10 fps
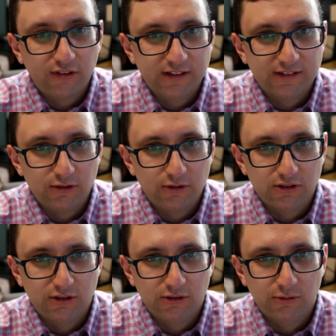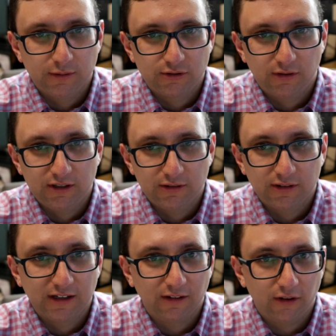Other things that you can do so
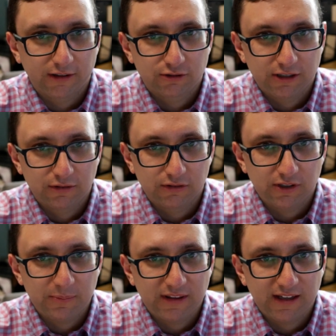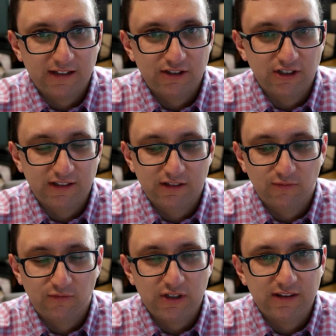that you can get a long stretch of sleep at that age
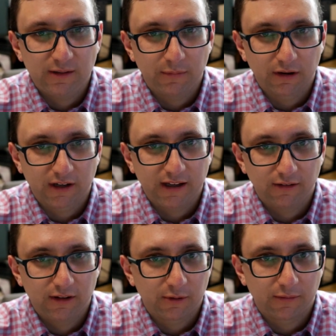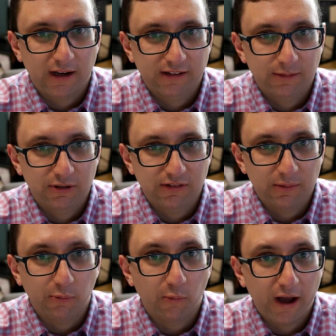is feed them, or cuddle them, or rock them
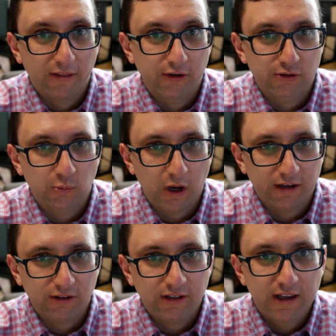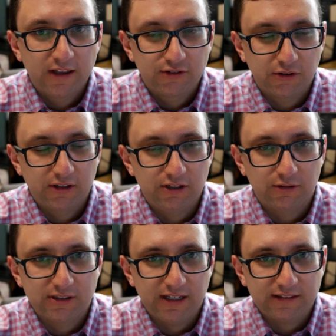to sleep while they're swaddled. So
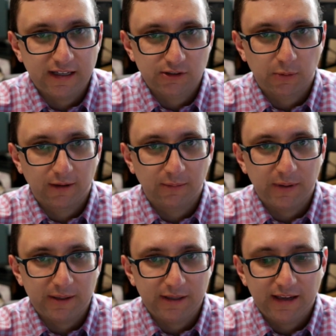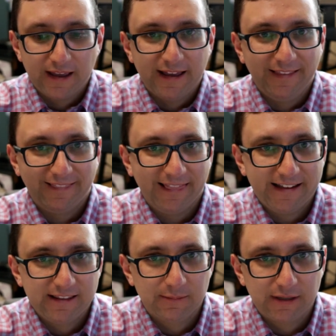then you can take that swaddled baby and
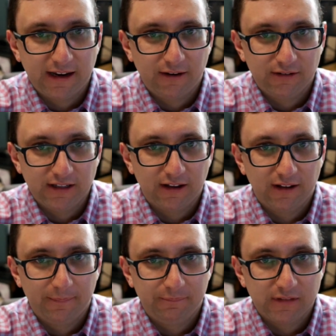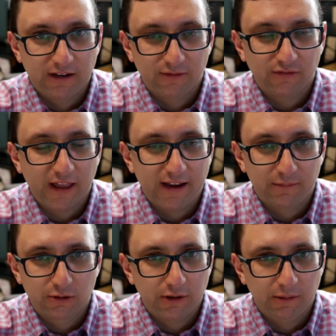lay them down in a
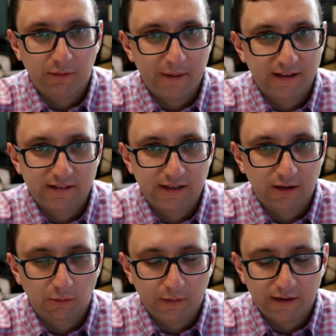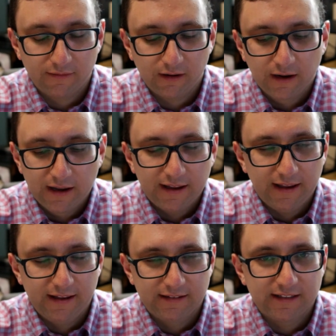flat crib or bassinet or whatever
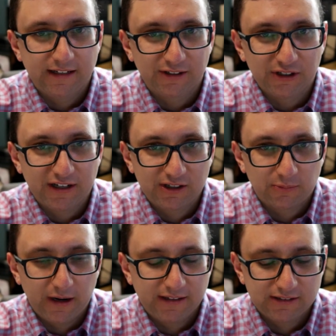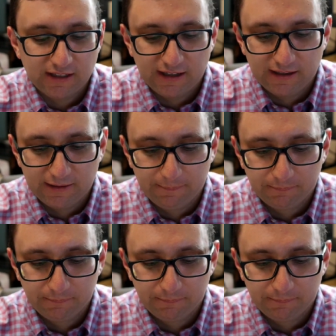and get a good night's rest,